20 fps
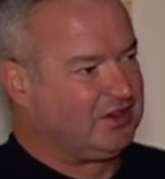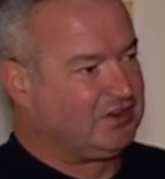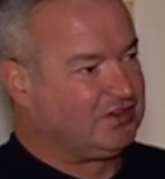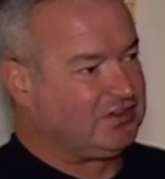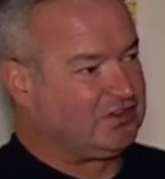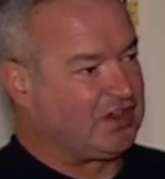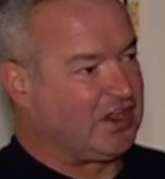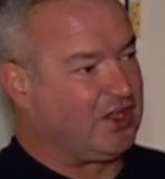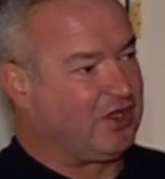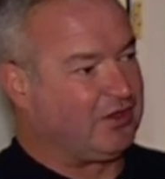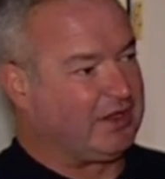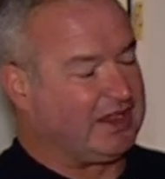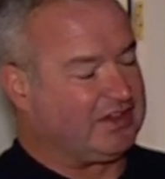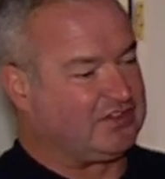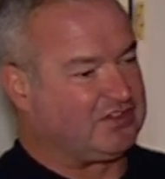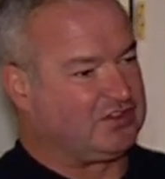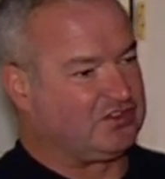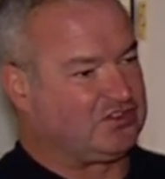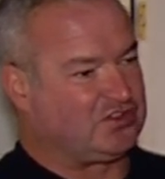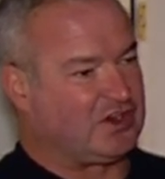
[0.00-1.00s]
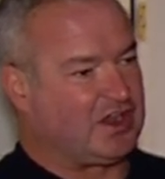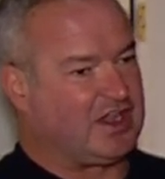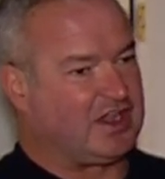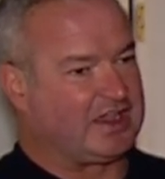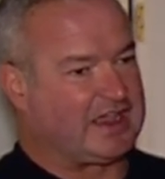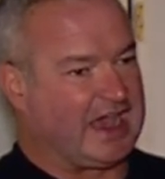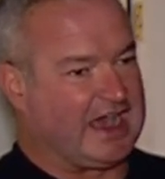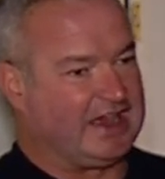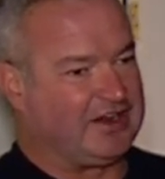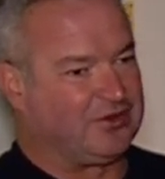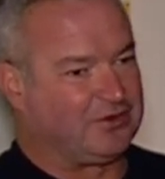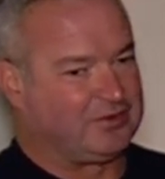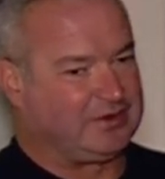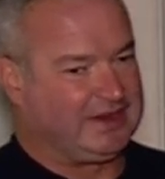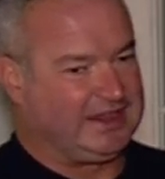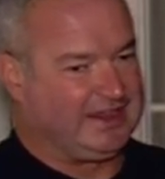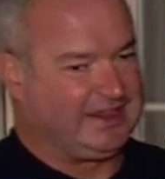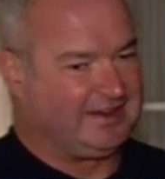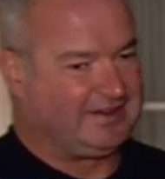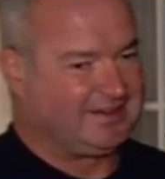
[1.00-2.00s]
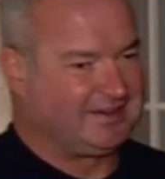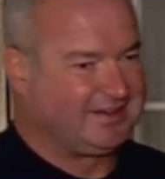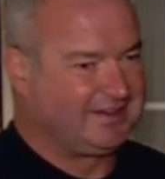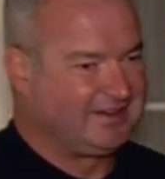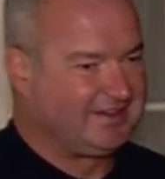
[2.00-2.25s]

So as the truck, I don't need